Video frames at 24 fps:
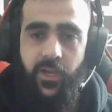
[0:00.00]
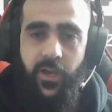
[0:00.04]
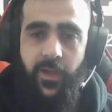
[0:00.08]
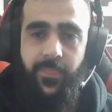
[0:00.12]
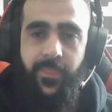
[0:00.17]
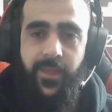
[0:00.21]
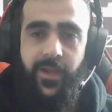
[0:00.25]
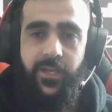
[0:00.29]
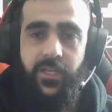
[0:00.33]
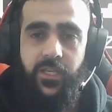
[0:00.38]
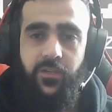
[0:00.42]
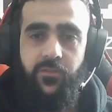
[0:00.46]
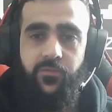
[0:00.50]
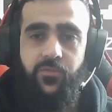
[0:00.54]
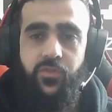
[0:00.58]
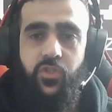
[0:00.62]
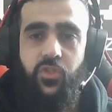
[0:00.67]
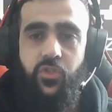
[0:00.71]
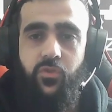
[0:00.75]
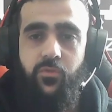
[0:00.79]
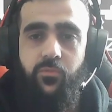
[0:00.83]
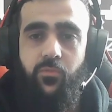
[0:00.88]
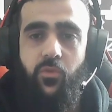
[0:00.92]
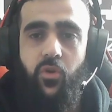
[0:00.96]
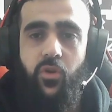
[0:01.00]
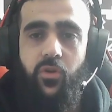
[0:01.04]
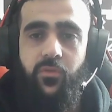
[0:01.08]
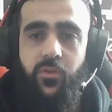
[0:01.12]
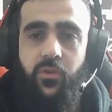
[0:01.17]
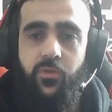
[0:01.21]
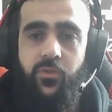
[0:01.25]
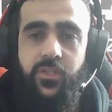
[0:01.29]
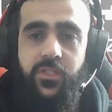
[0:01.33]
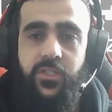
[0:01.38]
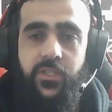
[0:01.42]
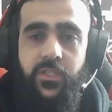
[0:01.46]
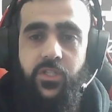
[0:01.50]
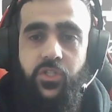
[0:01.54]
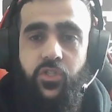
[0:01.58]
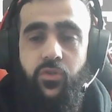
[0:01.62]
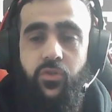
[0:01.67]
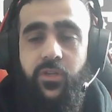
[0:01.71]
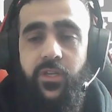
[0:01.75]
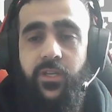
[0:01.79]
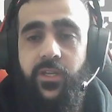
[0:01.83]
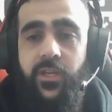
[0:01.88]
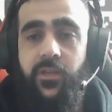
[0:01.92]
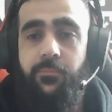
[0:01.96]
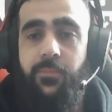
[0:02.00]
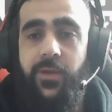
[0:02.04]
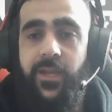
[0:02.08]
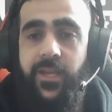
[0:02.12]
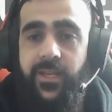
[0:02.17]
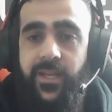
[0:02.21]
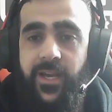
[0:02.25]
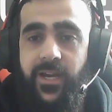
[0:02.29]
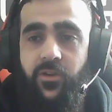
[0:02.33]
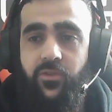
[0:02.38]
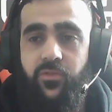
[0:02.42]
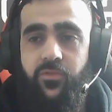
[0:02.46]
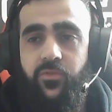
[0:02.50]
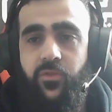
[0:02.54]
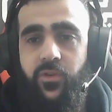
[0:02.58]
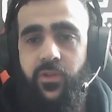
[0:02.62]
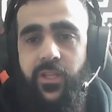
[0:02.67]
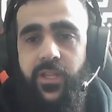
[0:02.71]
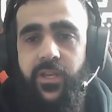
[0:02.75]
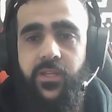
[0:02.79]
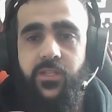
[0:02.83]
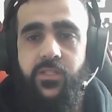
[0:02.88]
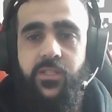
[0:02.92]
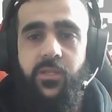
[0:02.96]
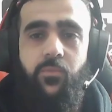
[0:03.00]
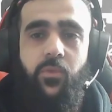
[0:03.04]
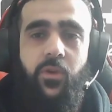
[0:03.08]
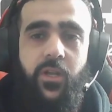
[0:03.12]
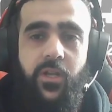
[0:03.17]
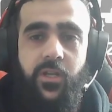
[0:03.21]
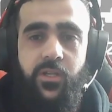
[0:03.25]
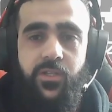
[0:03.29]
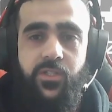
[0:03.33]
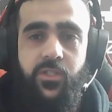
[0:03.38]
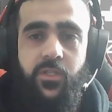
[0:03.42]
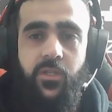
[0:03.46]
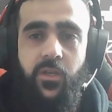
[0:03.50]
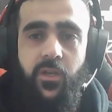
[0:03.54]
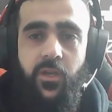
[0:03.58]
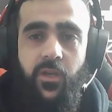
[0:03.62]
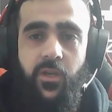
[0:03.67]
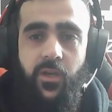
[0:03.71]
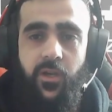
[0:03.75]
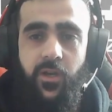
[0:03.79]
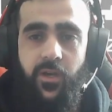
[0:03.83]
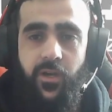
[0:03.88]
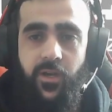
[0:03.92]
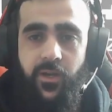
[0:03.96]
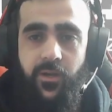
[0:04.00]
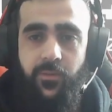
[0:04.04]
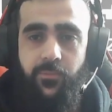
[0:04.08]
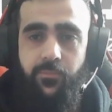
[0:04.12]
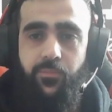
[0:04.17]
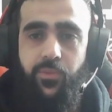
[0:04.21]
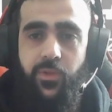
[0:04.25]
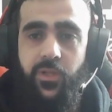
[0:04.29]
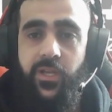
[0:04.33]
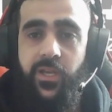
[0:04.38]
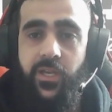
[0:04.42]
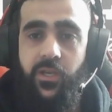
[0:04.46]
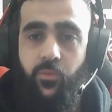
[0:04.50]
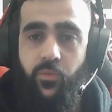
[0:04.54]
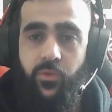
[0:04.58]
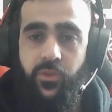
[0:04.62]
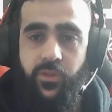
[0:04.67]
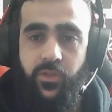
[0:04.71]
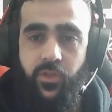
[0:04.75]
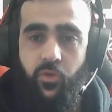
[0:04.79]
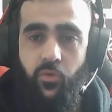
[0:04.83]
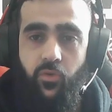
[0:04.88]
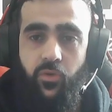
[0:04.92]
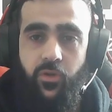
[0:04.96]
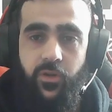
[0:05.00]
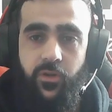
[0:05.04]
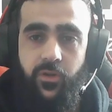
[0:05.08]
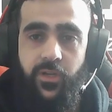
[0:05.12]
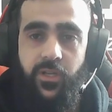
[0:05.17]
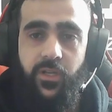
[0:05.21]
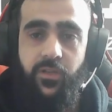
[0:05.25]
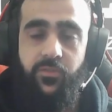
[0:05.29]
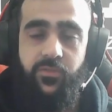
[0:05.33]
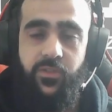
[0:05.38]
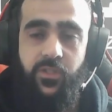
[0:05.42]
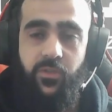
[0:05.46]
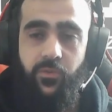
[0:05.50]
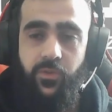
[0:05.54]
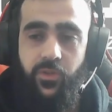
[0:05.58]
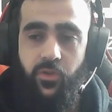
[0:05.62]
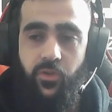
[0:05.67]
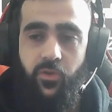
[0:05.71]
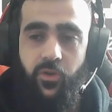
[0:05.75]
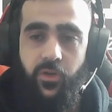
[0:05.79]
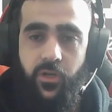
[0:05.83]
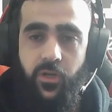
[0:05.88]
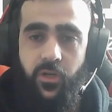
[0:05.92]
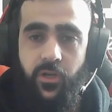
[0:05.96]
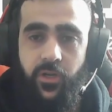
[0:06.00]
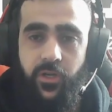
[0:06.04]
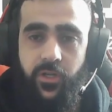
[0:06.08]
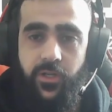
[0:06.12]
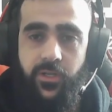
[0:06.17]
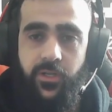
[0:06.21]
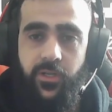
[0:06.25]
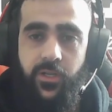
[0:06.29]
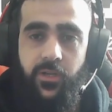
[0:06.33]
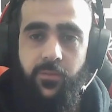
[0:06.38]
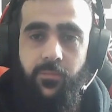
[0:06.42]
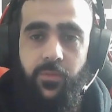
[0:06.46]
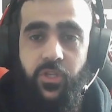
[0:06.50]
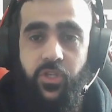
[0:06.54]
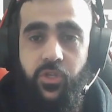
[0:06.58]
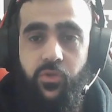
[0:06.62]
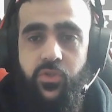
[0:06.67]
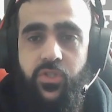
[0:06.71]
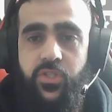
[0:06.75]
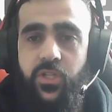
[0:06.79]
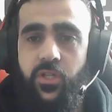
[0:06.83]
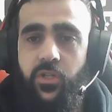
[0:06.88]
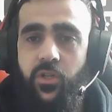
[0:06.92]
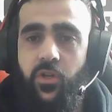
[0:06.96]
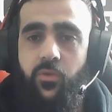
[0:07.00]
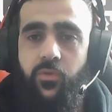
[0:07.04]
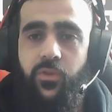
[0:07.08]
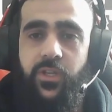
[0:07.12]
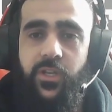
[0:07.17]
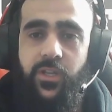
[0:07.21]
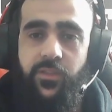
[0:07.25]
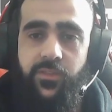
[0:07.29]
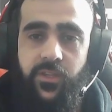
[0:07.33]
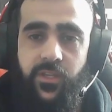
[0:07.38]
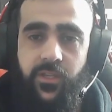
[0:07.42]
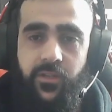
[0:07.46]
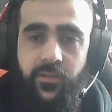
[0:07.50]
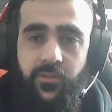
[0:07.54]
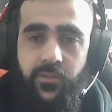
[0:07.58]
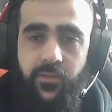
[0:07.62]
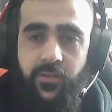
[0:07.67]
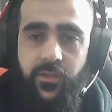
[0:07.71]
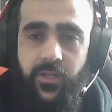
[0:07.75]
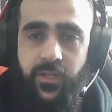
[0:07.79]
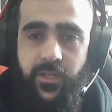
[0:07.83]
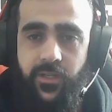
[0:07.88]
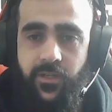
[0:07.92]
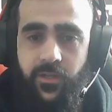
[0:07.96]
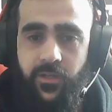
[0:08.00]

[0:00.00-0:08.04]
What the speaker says: And that gives you more of a reason because you can get paid out for letting someone else play with your NFT, with your car, but you still own it at the end of the day.